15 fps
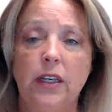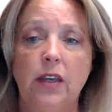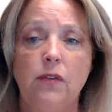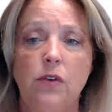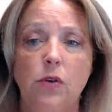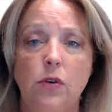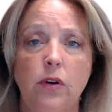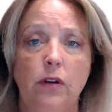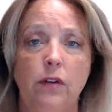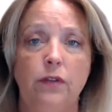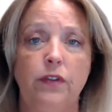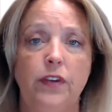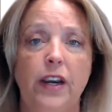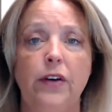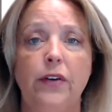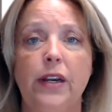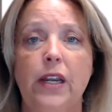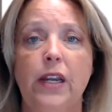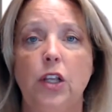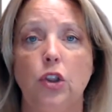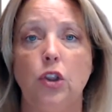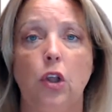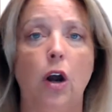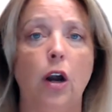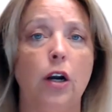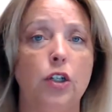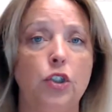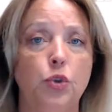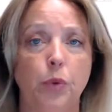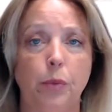give you a very
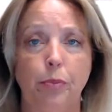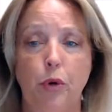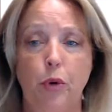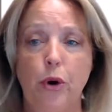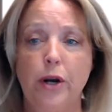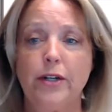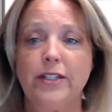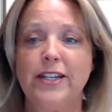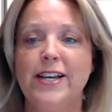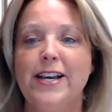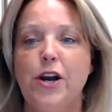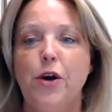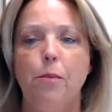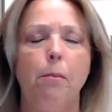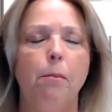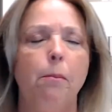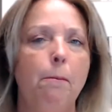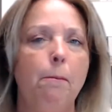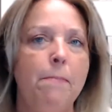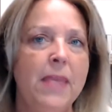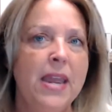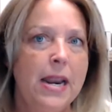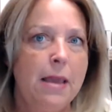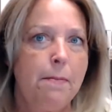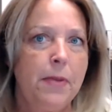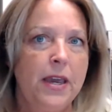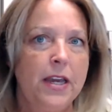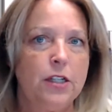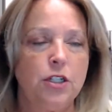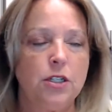large report, many
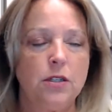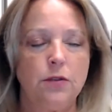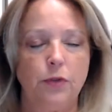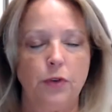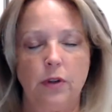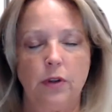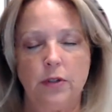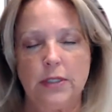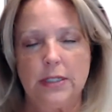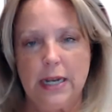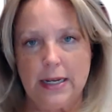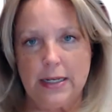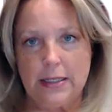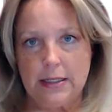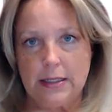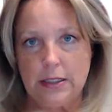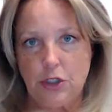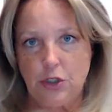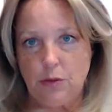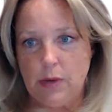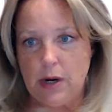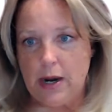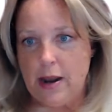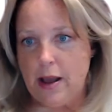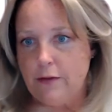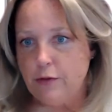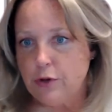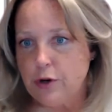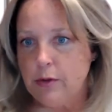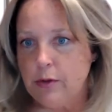pages for those nights that you might have
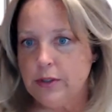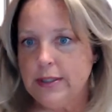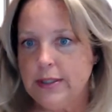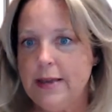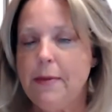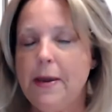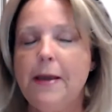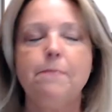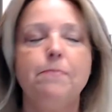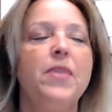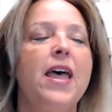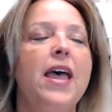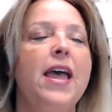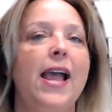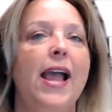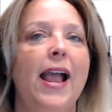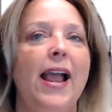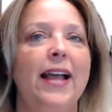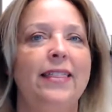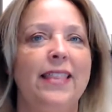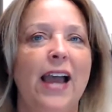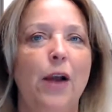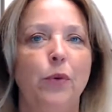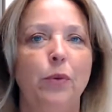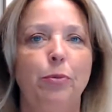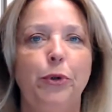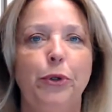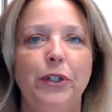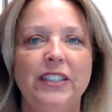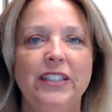trouble sleeping. And that
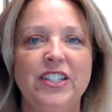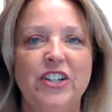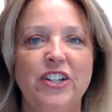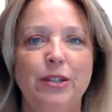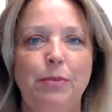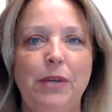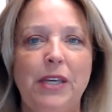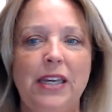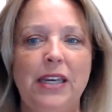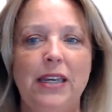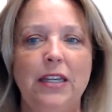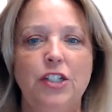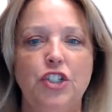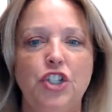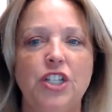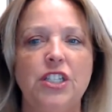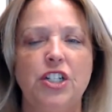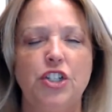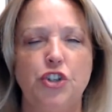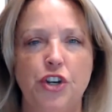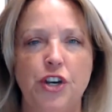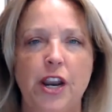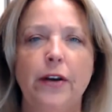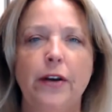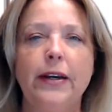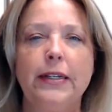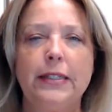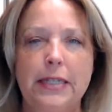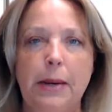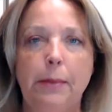report is going to be just a
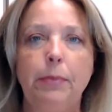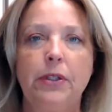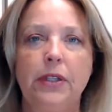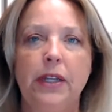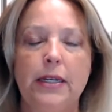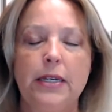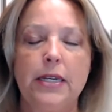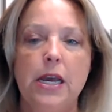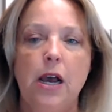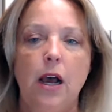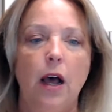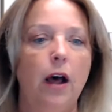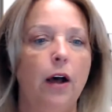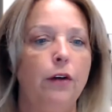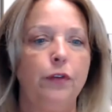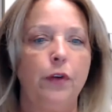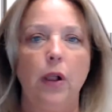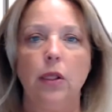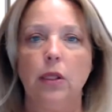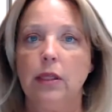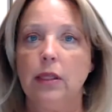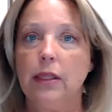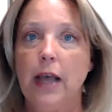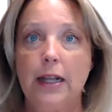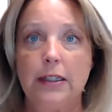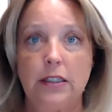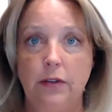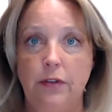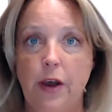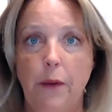generic template of
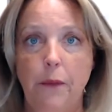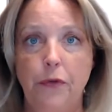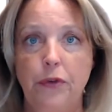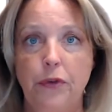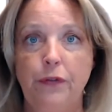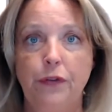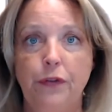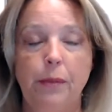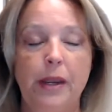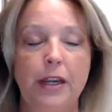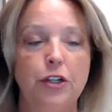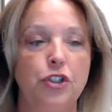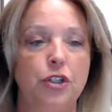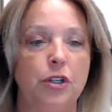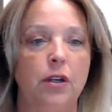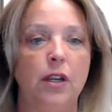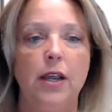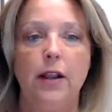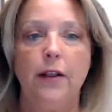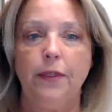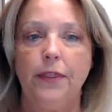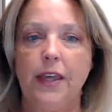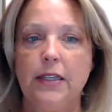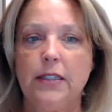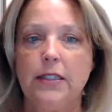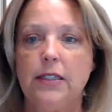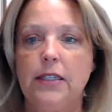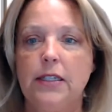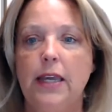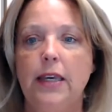lots of helpful information, things to
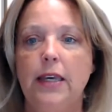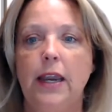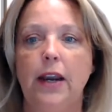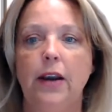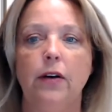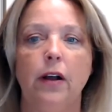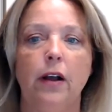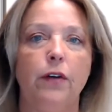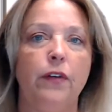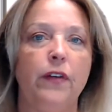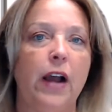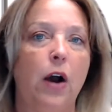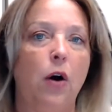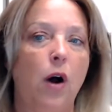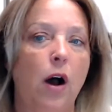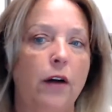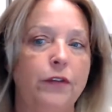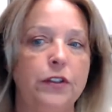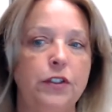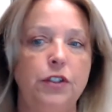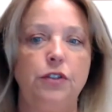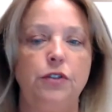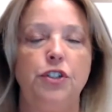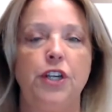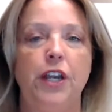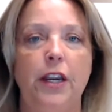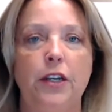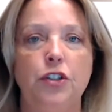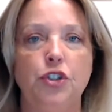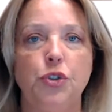take care of. How often do you
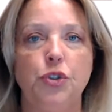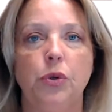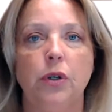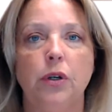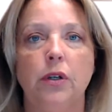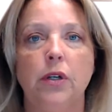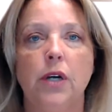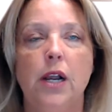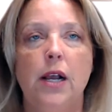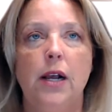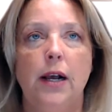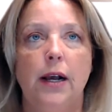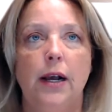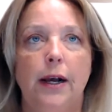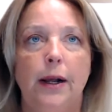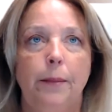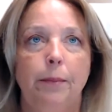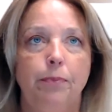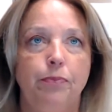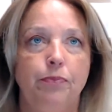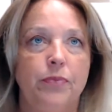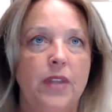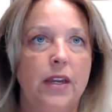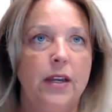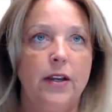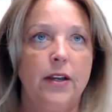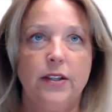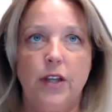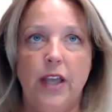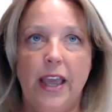change your
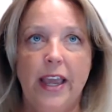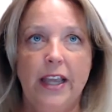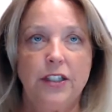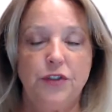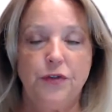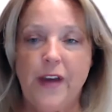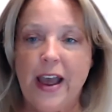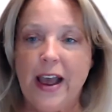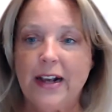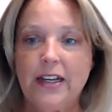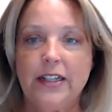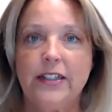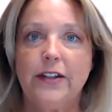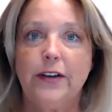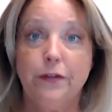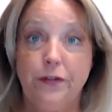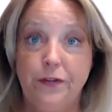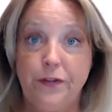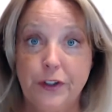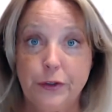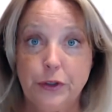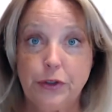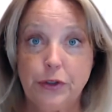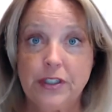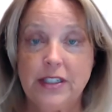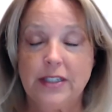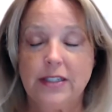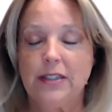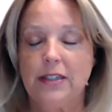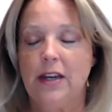HVAC filter
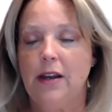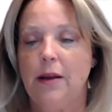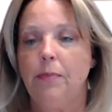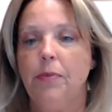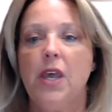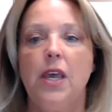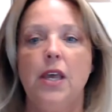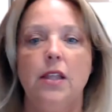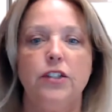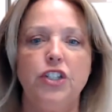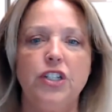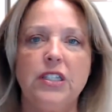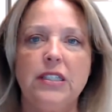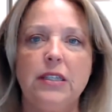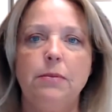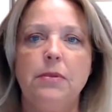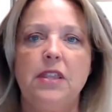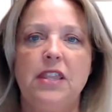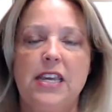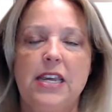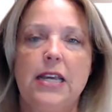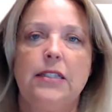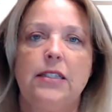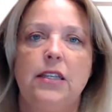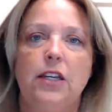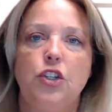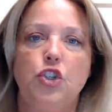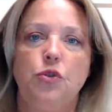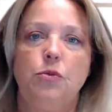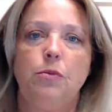system? Just some things
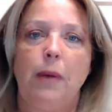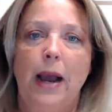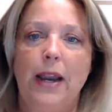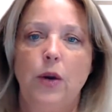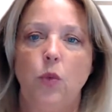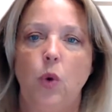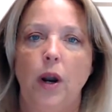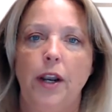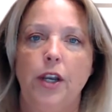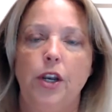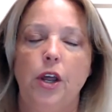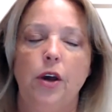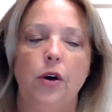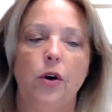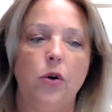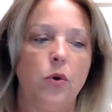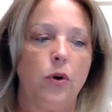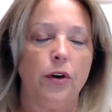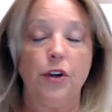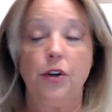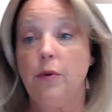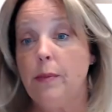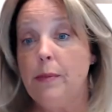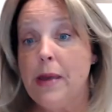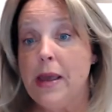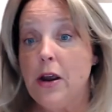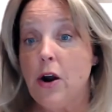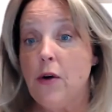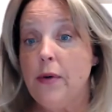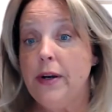that you might want to know, or you may
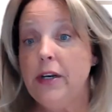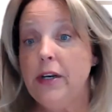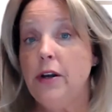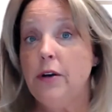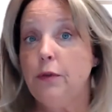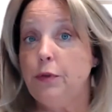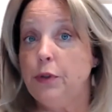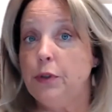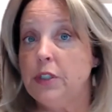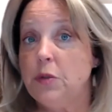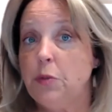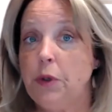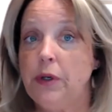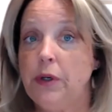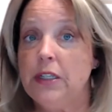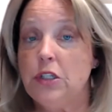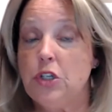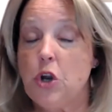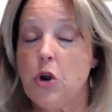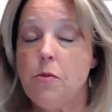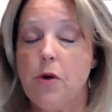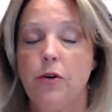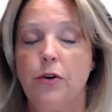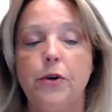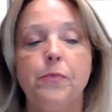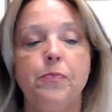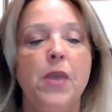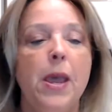already know if you're an experienced homeowner.